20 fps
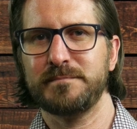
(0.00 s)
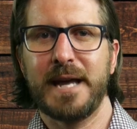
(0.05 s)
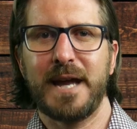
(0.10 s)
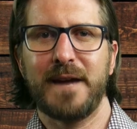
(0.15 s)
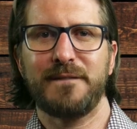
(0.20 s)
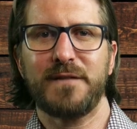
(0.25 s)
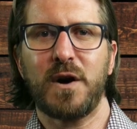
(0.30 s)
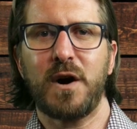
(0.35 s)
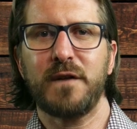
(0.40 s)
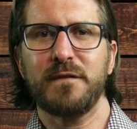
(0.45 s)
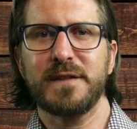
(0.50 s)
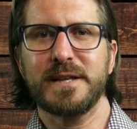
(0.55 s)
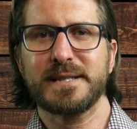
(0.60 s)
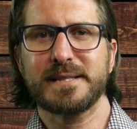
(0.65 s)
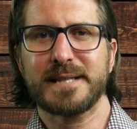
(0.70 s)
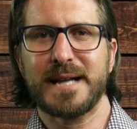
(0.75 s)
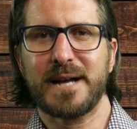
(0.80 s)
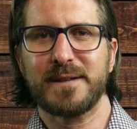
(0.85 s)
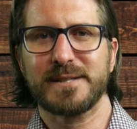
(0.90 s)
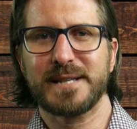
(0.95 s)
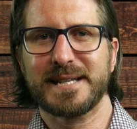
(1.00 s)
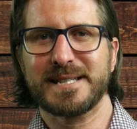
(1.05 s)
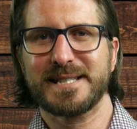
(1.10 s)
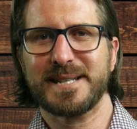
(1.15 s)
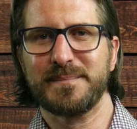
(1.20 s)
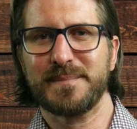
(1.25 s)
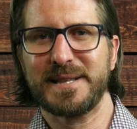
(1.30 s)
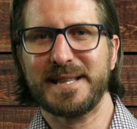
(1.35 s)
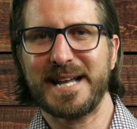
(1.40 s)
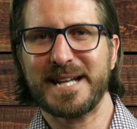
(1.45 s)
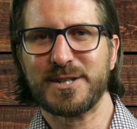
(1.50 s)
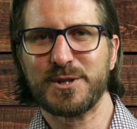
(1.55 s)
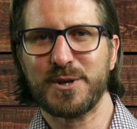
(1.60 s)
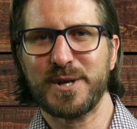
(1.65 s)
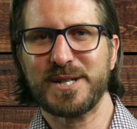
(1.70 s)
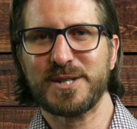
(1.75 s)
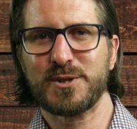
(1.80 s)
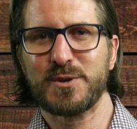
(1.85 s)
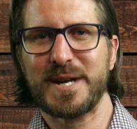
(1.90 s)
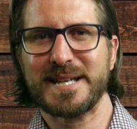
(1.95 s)
If all of this sounds like something that you're
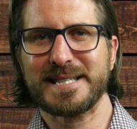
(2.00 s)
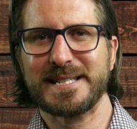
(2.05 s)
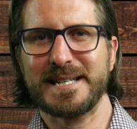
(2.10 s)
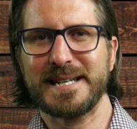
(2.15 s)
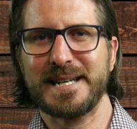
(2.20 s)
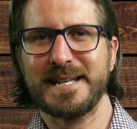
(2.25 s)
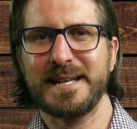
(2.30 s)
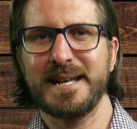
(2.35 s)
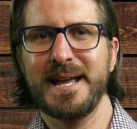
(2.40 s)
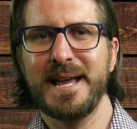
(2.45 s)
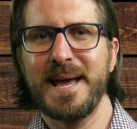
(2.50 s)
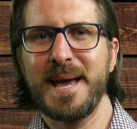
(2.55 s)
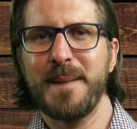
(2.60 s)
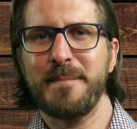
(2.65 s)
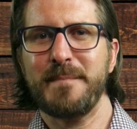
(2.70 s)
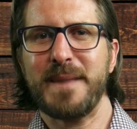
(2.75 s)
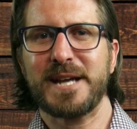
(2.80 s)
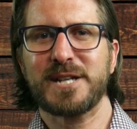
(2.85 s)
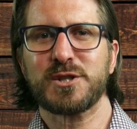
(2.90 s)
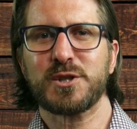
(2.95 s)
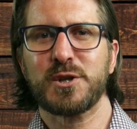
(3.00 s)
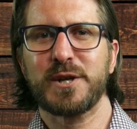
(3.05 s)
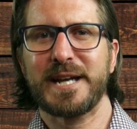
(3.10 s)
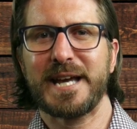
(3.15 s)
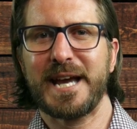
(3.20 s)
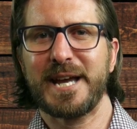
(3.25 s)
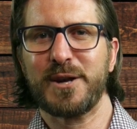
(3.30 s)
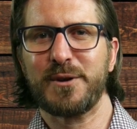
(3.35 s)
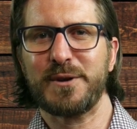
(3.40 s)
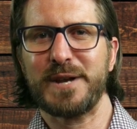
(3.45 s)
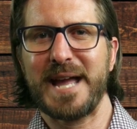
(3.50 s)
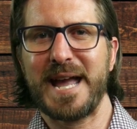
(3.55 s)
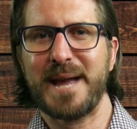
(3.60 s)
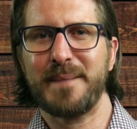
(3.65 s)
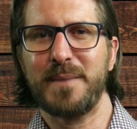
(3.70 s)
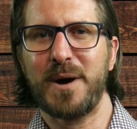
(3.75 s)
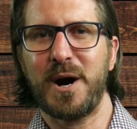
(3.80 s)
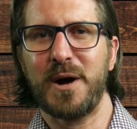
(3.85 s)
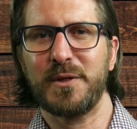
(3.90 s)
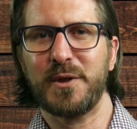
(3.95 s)
interested in, make sure to get your
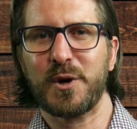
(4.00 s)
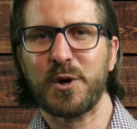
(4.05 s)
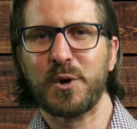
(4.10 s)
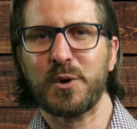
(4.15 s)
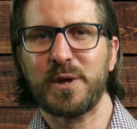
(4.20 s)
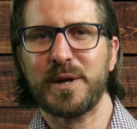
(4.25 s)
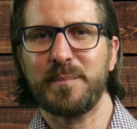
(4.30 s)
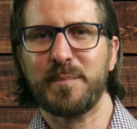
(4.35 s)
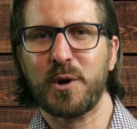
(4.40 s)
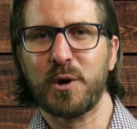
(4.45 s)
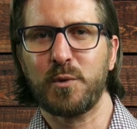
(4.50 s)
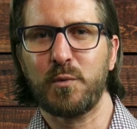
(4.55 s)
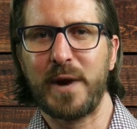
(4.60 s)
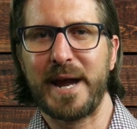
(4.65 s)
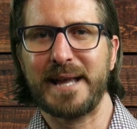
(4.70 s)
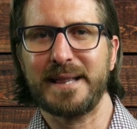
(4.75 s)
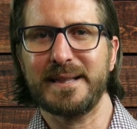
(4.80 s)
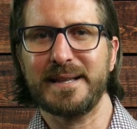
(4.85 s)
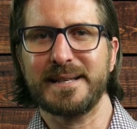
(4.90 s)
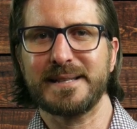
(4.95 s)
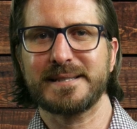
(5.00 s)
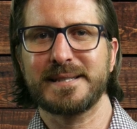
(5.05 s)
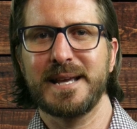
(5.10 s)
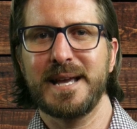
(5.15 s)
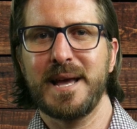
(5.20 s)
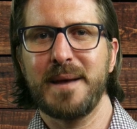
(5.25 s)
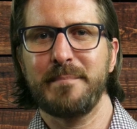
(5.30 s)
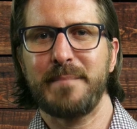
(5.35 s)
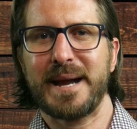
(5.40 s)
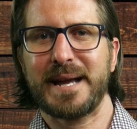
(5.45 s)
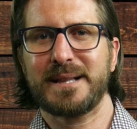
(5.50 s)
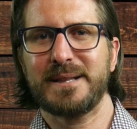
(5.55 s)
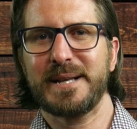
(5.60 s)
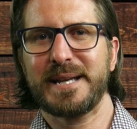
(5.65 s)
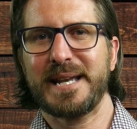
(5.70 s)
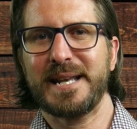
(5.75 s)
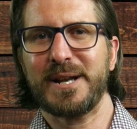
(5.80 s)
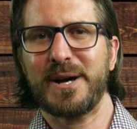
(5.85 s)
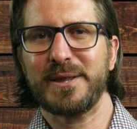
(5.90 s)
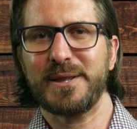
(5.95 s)
name on the early bird waitlist by
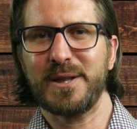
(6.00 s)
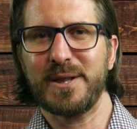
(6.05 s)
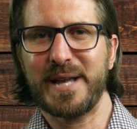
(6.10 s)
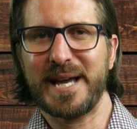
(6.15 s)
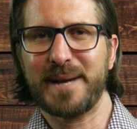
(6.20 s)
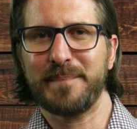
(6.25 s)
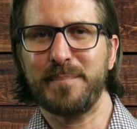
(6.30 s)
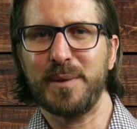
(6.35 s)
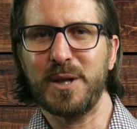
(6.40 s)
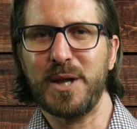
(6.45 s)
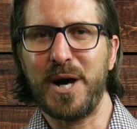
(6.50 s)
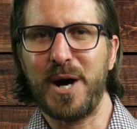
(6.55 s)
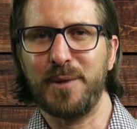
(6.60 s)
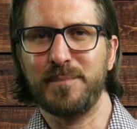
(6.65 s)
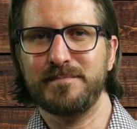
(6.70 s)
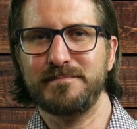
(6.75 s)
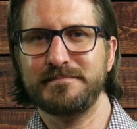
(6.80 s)
clicking on the link below.